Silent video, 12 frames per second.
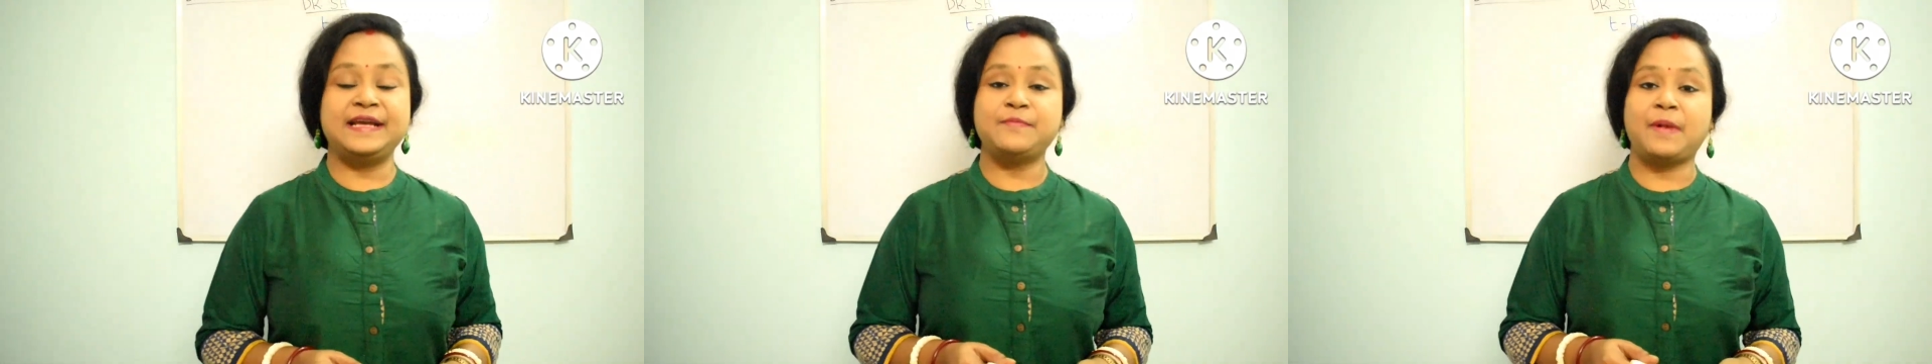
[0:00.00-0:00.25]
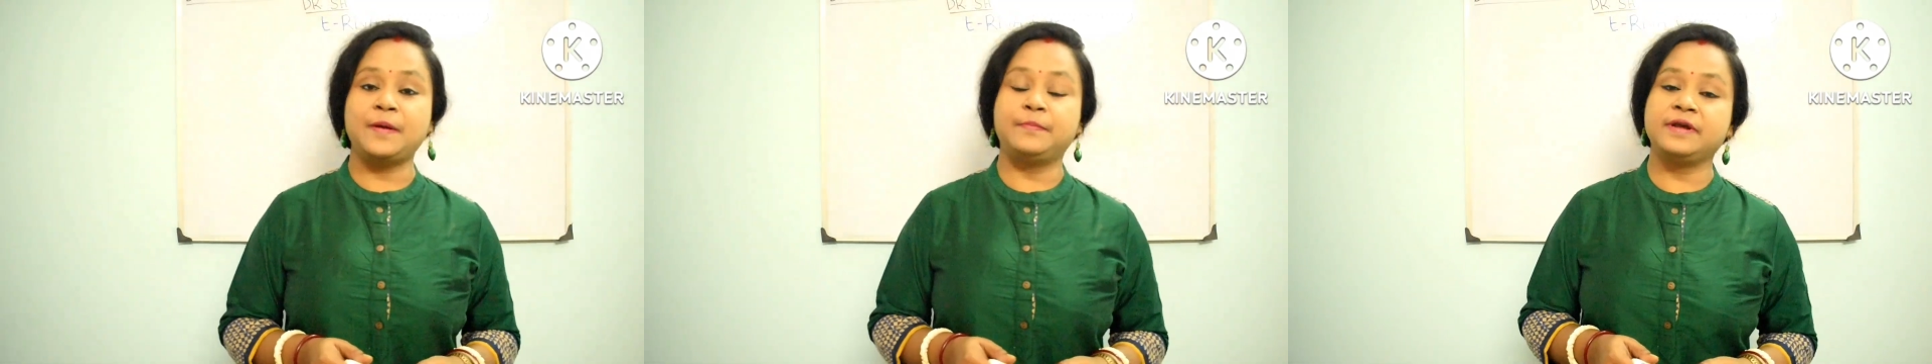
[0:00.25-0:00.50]
In
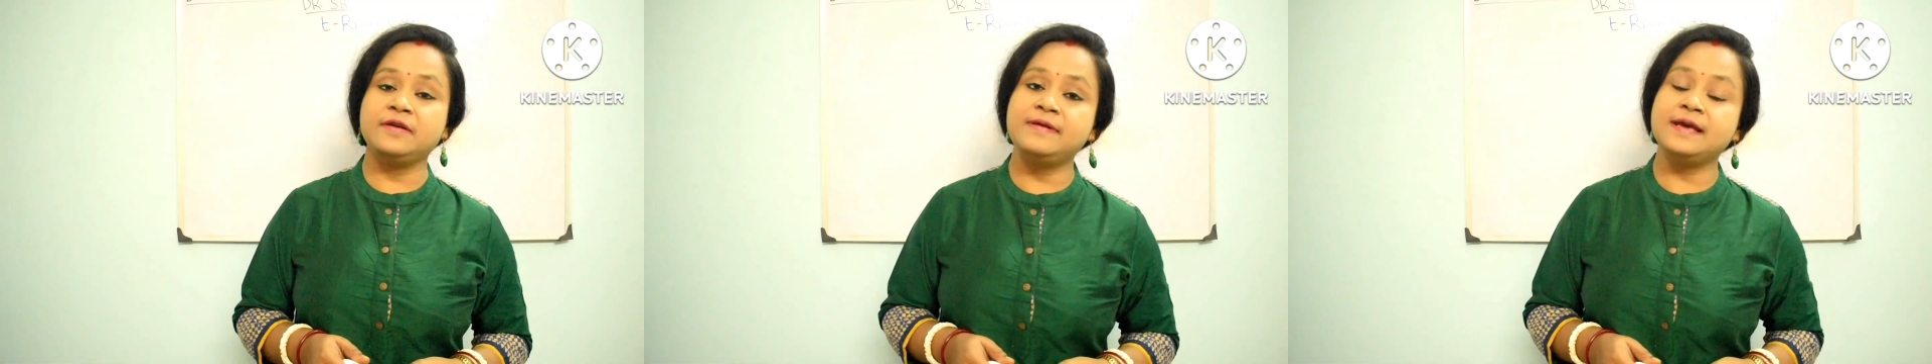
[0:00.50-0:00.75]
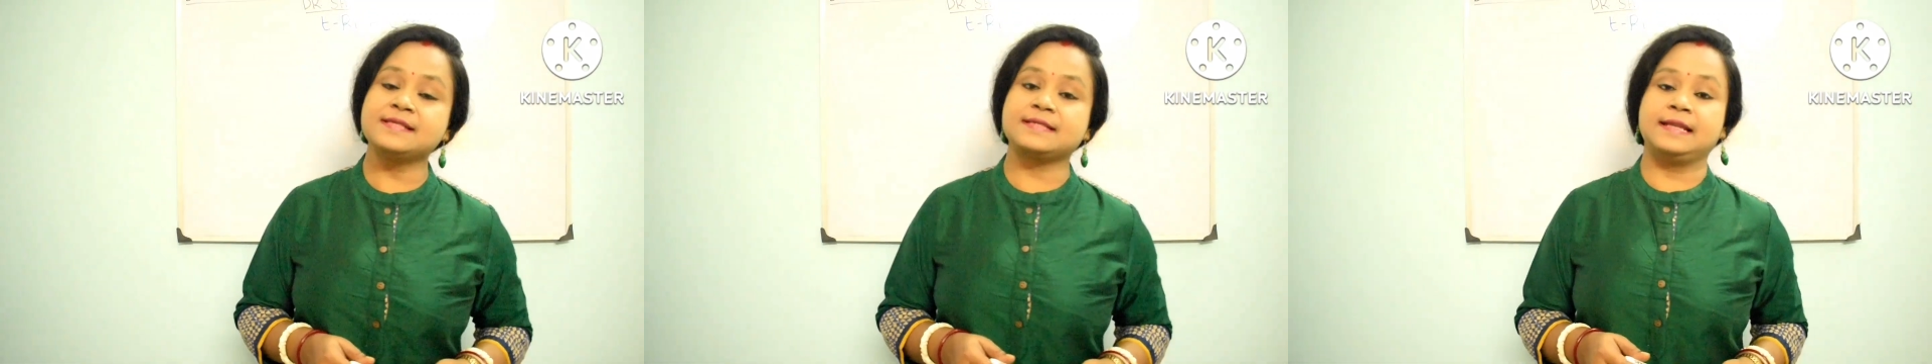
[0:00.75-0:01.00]
my
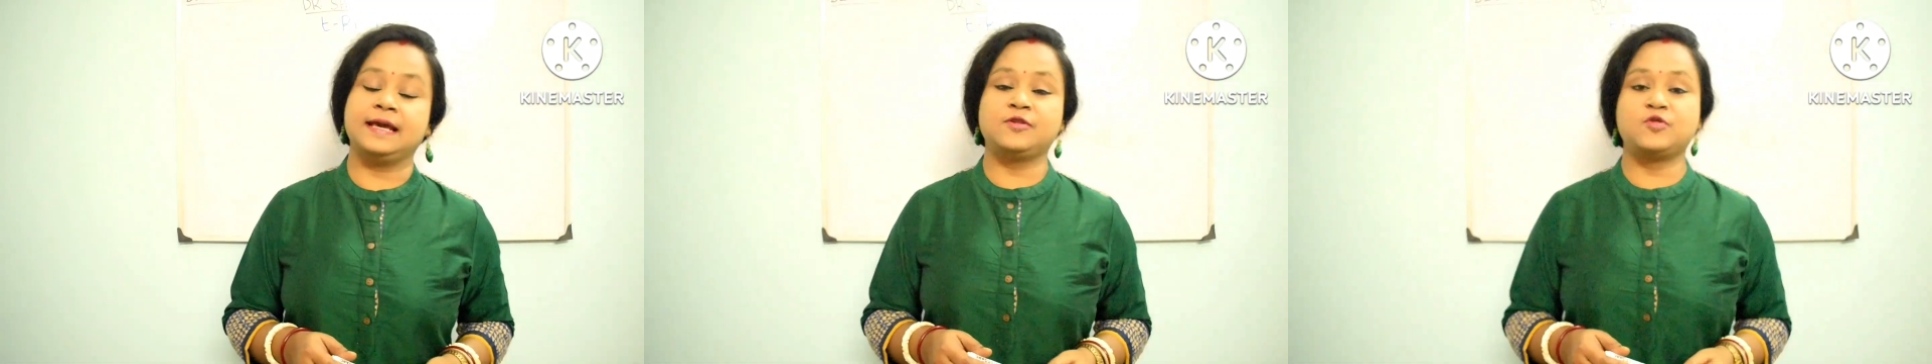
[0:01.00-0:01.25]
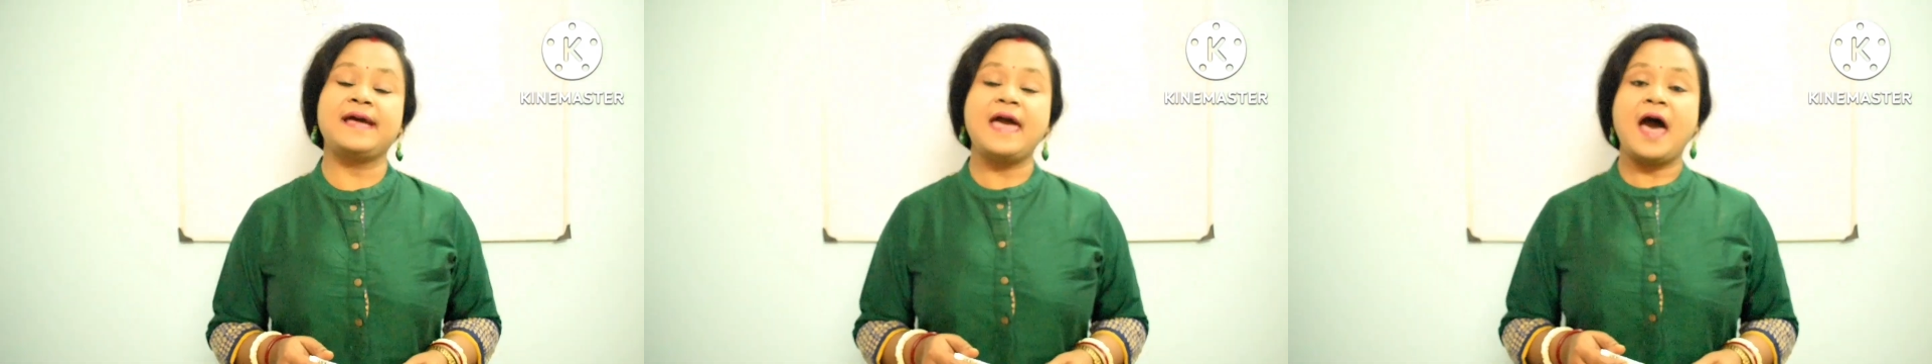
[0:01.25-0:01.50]
previous
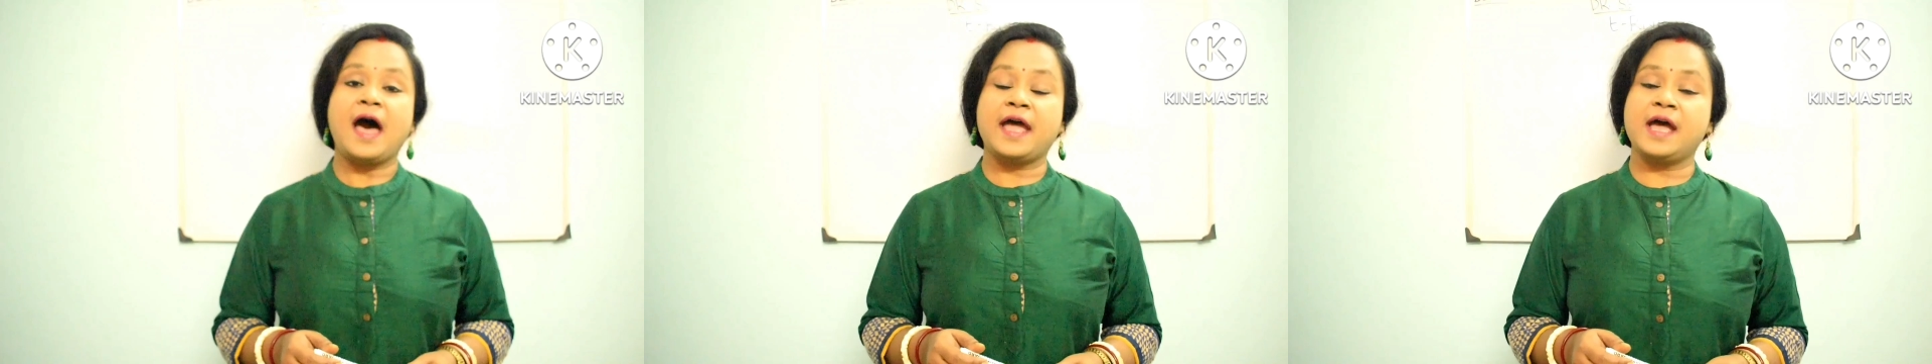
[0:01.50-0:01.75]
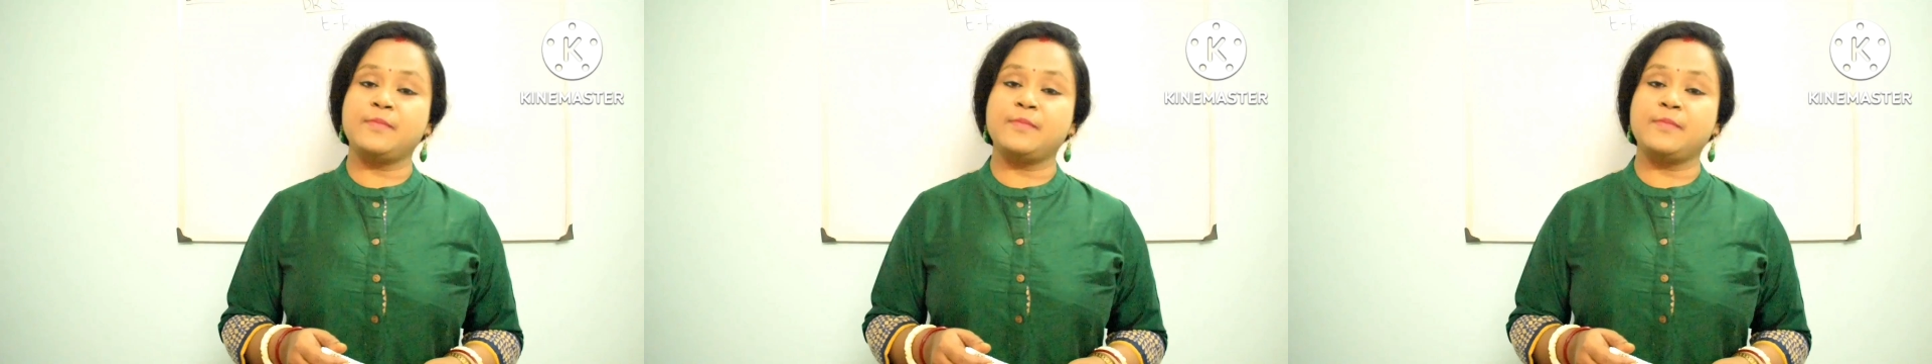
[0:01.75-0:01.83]
lectures I